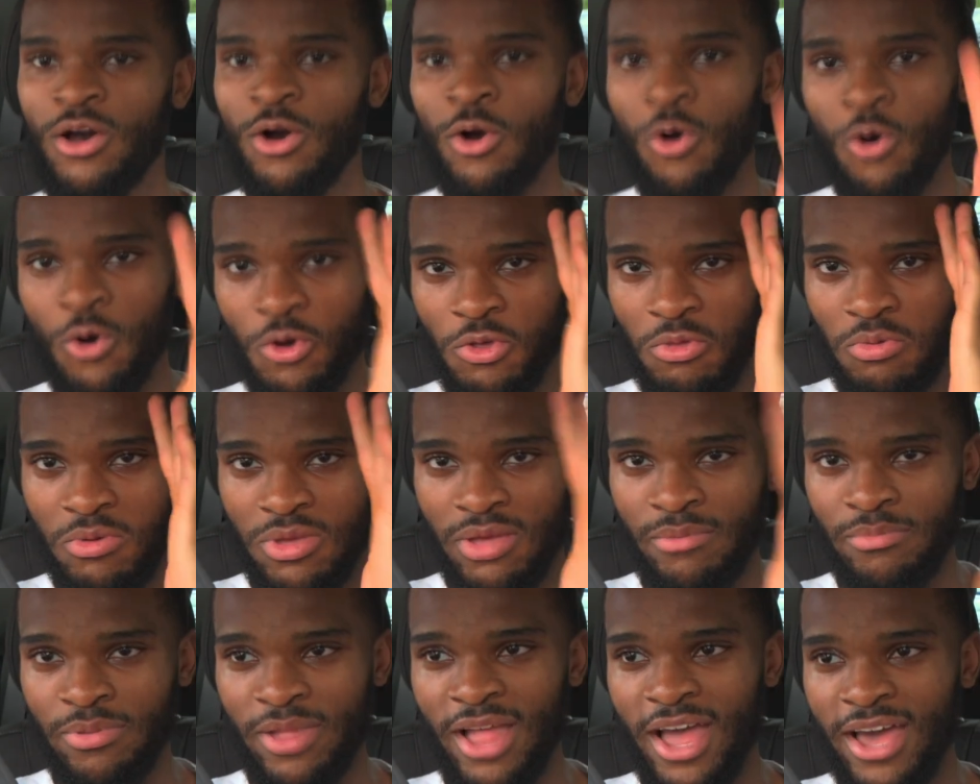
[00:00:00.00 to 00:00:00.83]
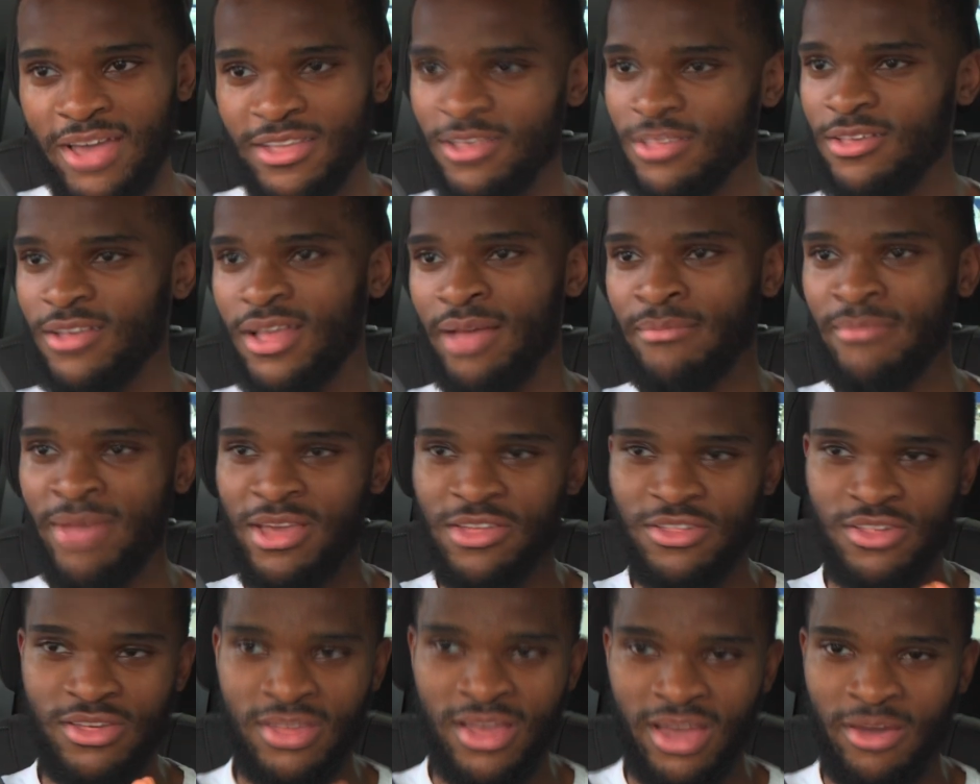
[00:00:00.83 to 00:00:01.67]
Horse with the blinders on, I
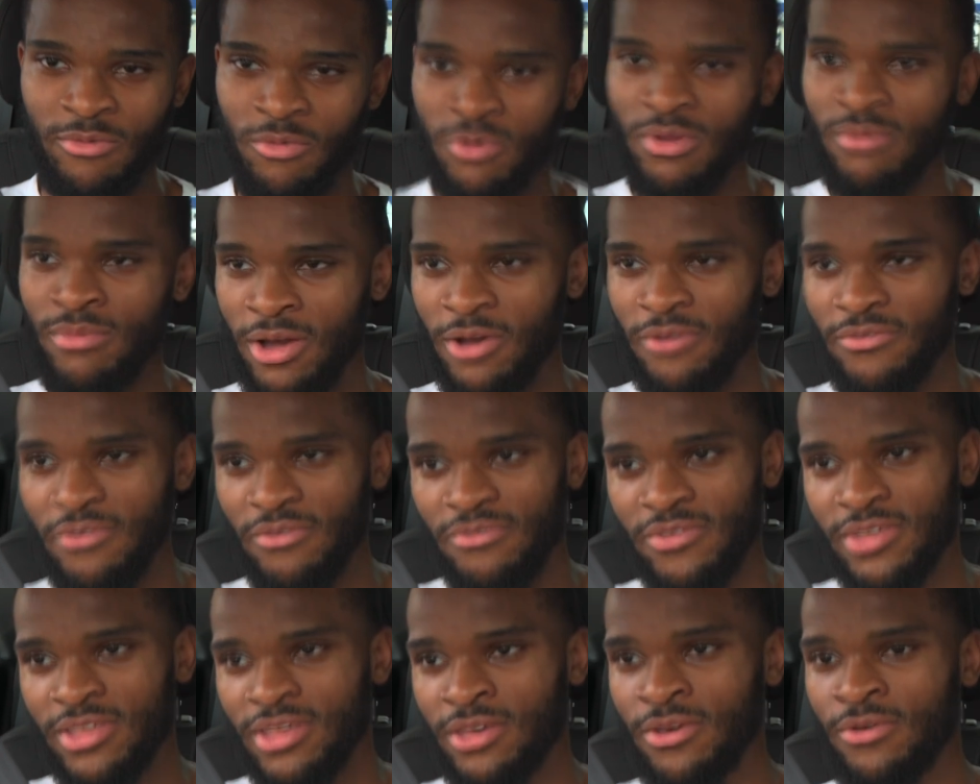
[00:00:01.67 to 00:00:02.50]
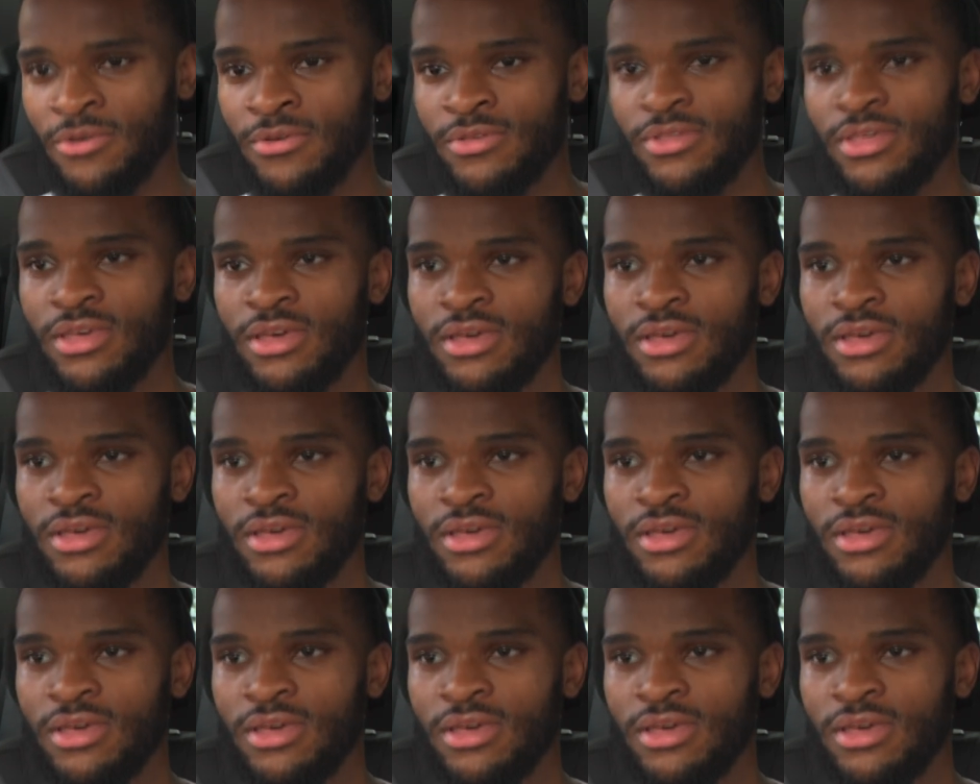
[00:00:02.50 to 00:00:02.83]
mentioned that in one of my other videos.